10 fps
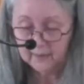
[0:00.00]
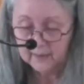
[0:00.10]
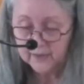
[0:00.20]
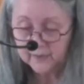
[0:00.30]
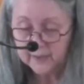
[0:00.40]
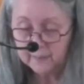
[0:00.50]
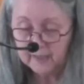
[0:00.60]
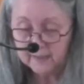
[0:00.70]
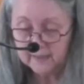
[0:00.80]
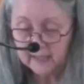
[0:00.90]
This
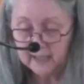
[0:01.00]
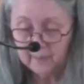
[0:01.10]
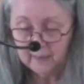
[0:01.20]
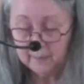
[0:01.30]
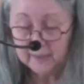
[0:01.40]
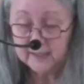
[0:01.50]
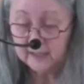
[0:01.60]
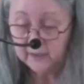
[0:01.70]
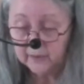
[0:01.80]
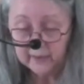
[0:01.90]
response came
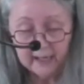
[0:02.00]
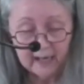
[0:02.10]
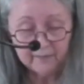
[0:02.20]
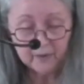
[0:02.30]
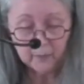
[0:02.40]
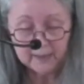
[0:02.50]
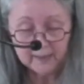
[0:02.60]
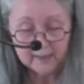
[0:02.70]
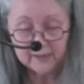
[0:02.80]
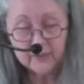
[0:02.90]
particularly after one
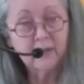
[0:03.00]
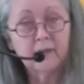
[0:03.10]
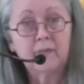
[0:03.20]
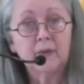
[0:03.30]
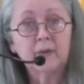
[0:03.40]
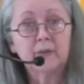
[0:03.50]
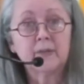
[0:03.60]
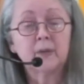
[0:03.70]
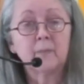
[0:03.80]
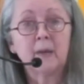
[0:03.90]
session that
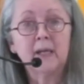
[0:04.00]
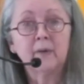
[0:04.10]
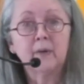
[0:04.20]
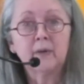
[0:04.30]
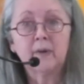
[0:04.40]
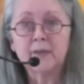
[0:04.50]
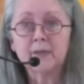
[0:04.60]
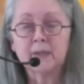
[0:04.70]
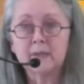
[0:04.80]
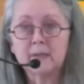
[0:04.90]
focused on
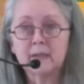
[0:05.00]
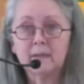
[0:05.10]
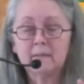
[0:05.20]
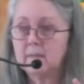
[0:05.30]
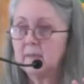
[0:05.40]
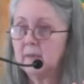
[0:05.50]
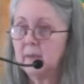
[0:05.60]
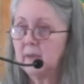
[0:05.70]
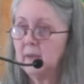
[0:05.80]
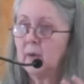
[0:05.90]
microaggressions. And,
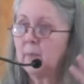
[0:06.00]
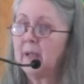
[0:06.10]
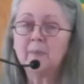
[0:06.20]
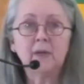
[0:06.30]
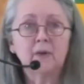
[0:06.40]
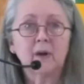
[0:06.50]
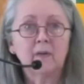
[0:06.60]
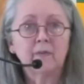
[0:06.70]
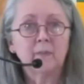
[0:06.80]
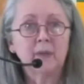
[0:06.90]
you know, maybe you're
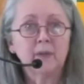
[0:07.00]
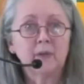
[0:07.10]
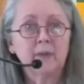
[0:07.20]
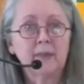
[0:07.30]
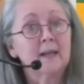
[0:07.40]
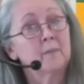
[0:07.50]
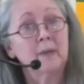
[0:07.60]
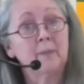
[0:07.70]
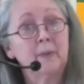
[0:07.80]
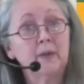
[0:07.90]
all familiar with that and
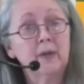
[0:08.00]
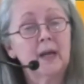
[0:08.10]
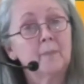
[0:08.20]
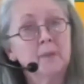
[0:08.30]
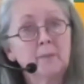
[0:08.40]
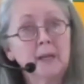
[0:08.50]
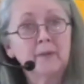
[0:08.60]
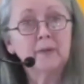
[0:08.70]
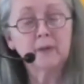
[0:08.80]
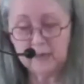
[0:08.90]
maybe you're not, but
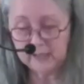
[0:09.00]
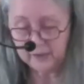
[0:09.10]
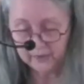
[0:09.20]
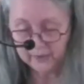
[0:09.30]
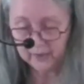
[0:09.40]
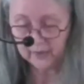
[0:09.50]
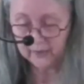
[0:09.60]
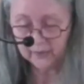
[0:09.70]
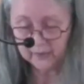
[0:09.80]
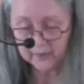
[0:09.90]
microaggressions are
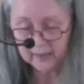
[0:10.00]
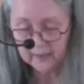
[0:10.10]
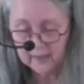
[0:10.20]
those